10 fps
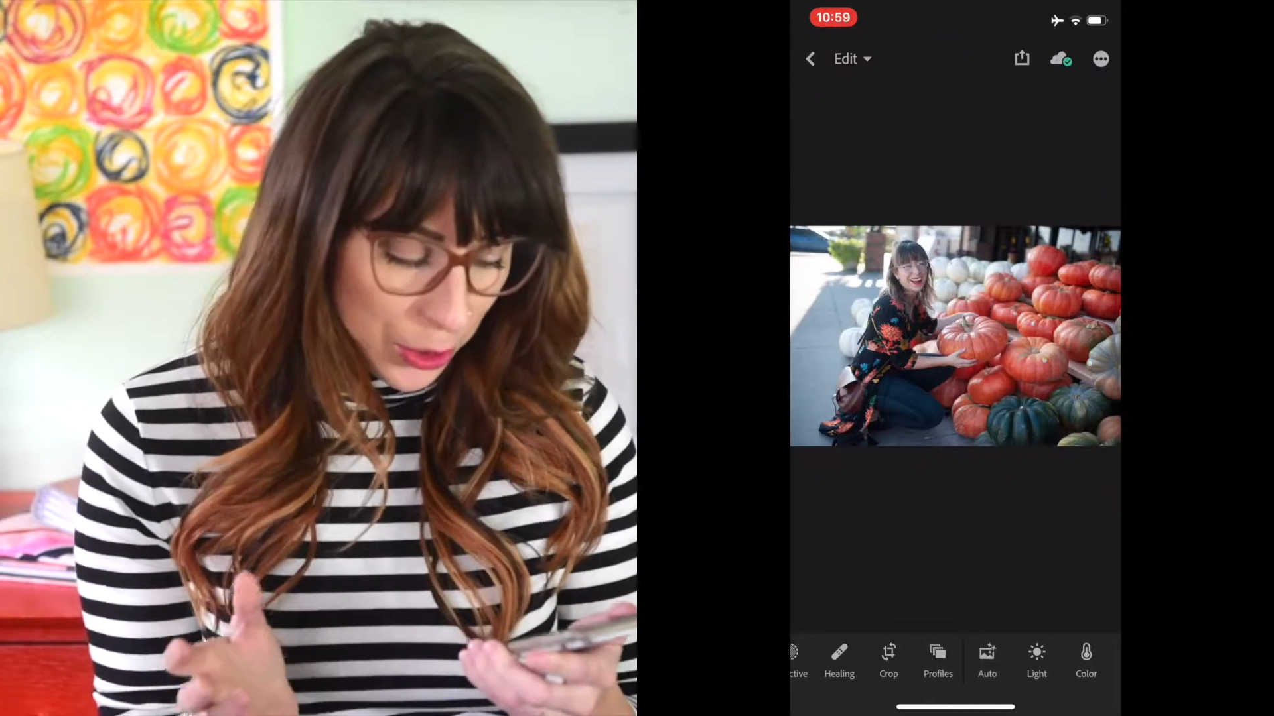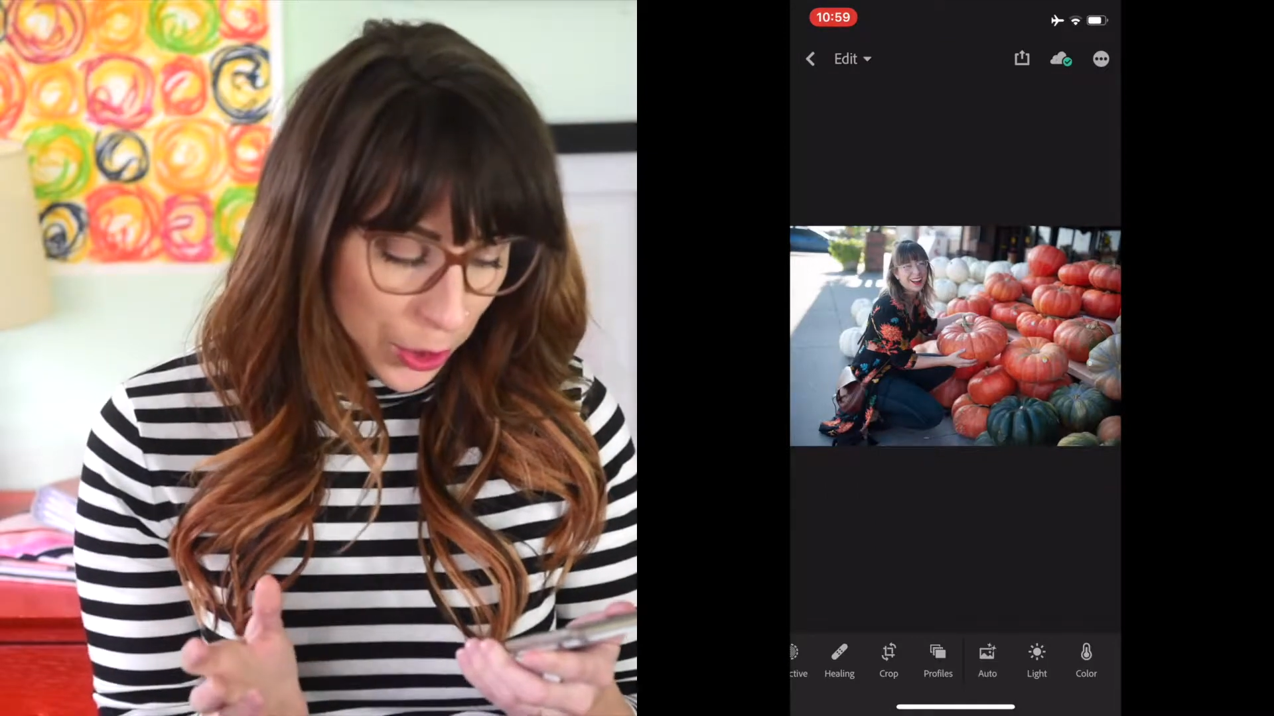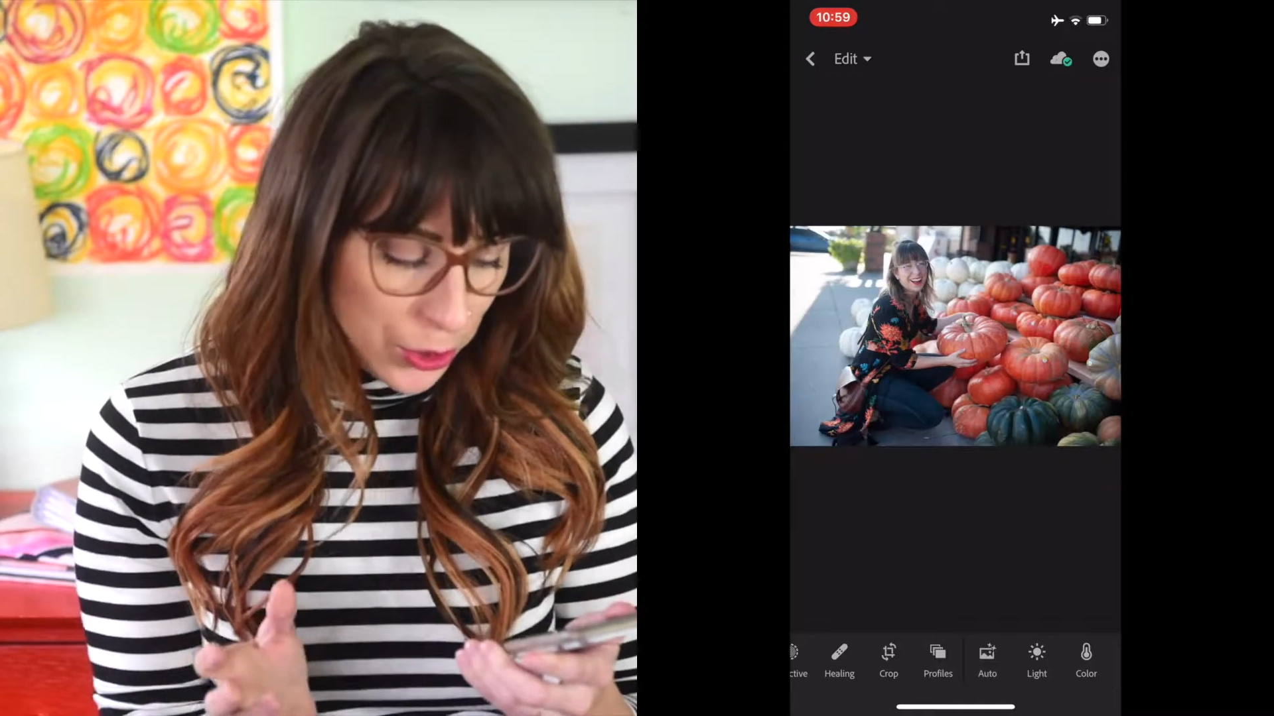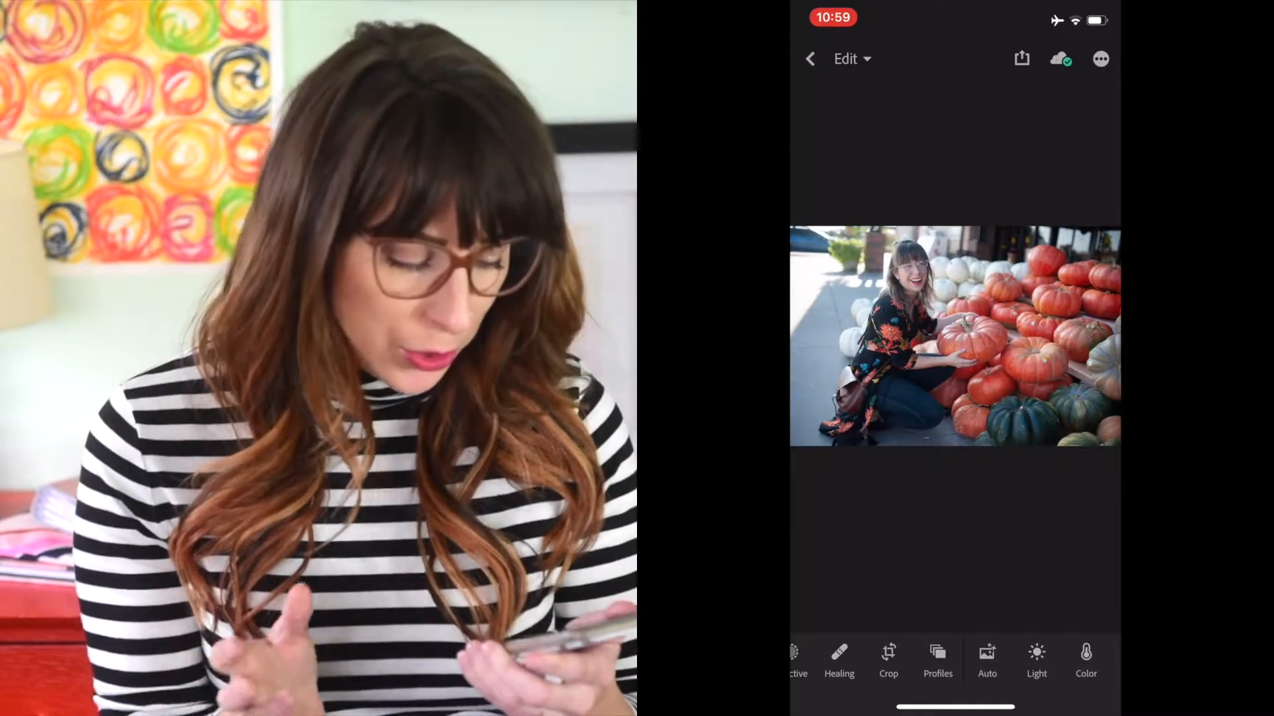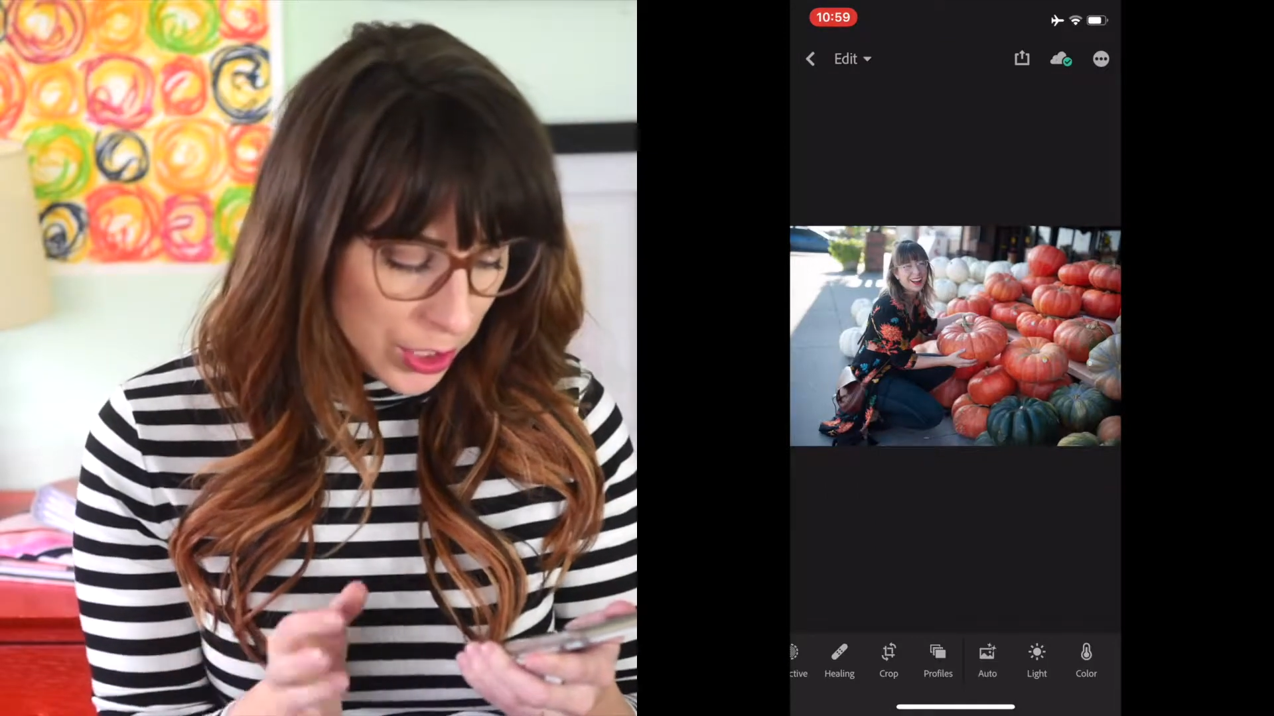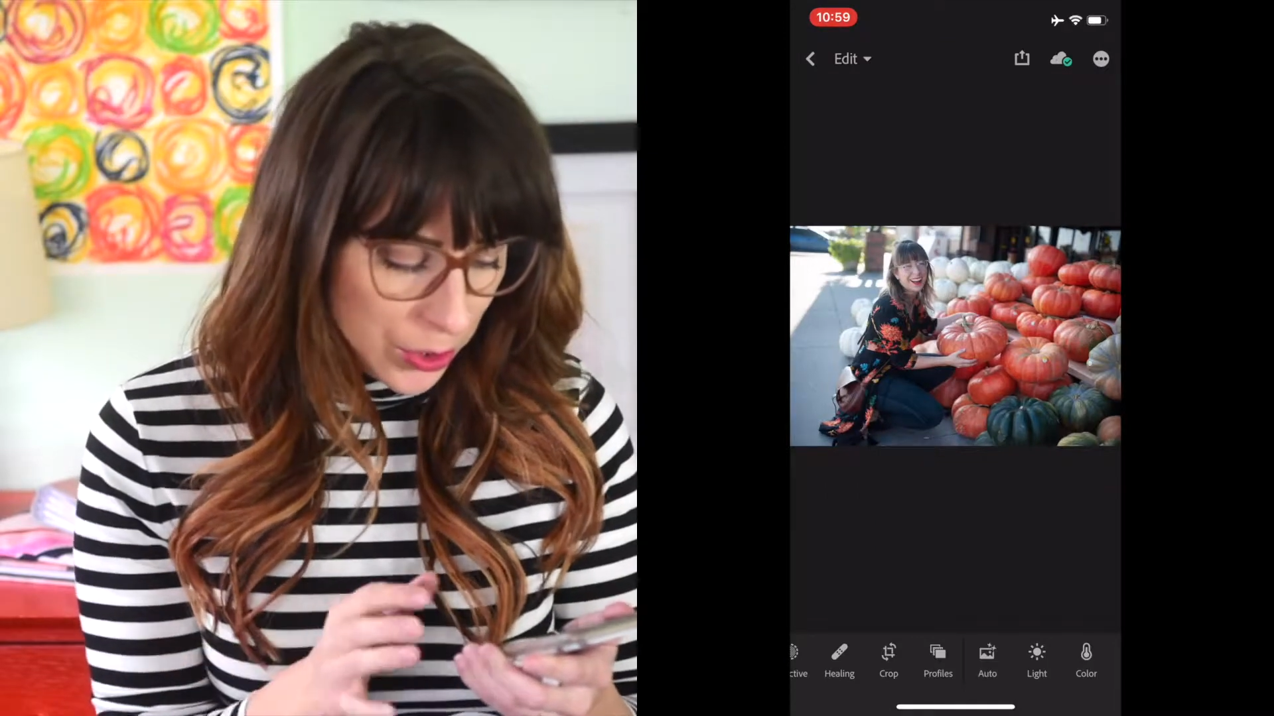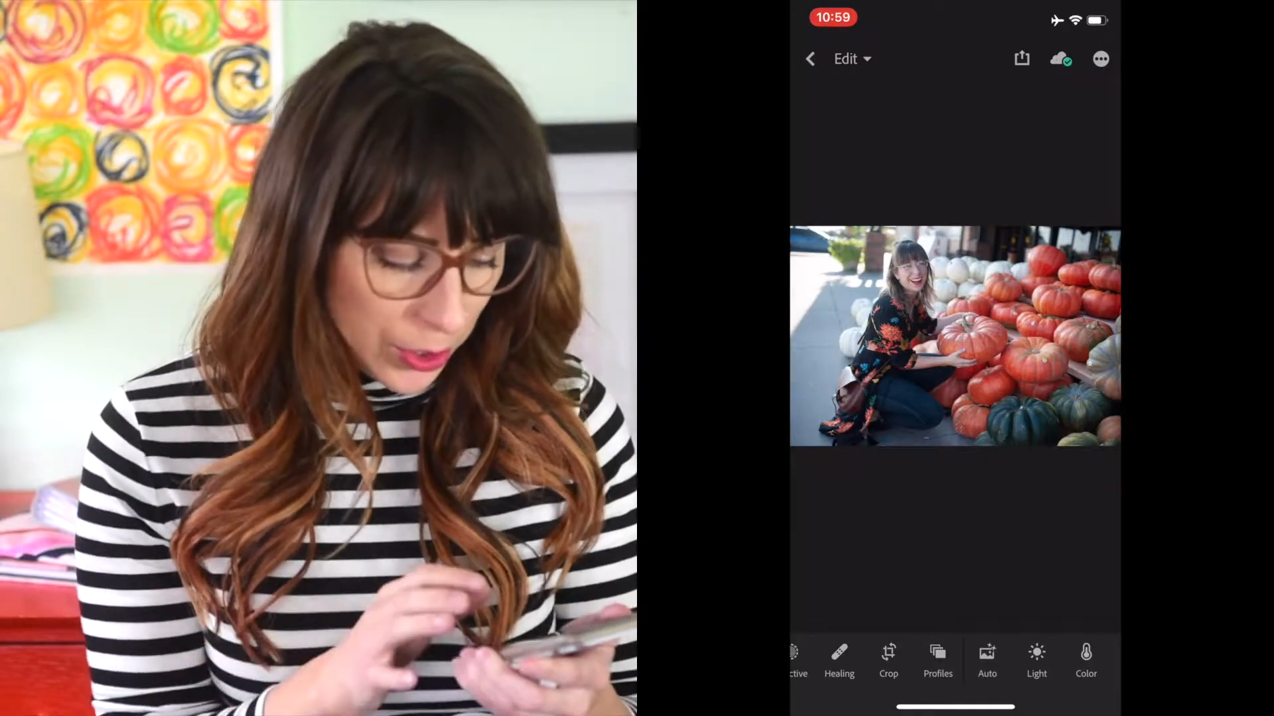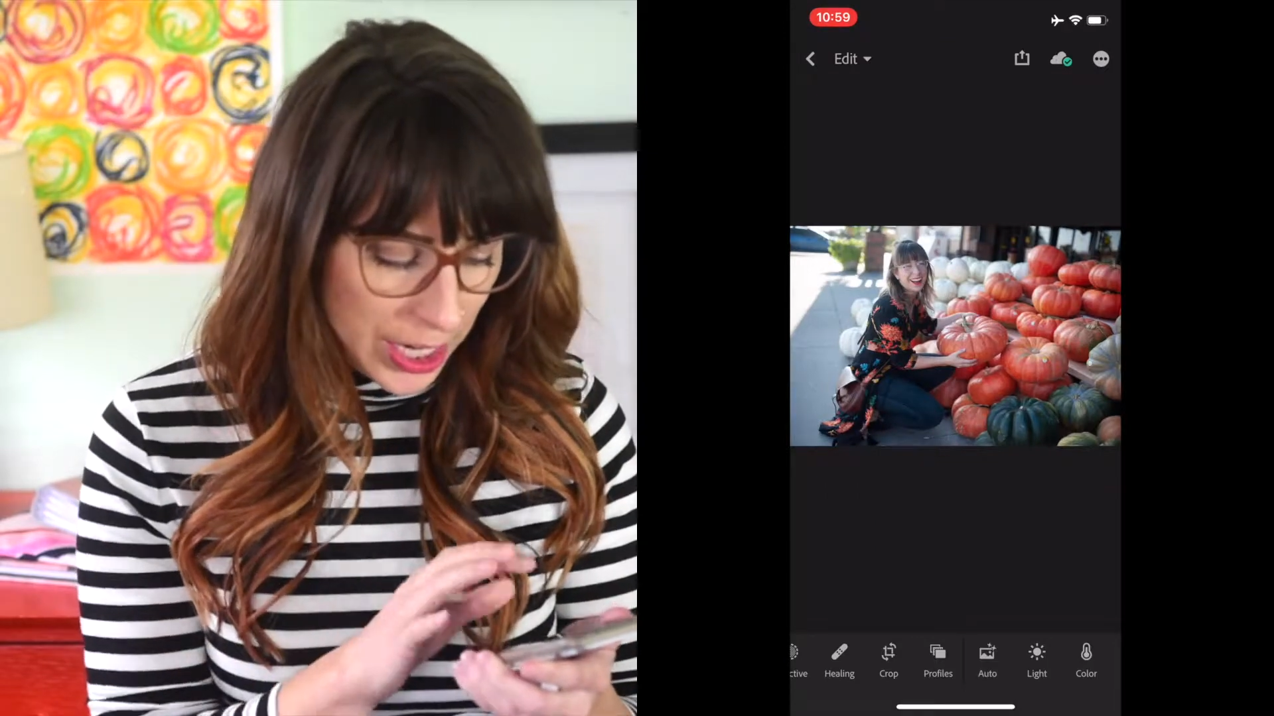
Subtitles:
grocery store,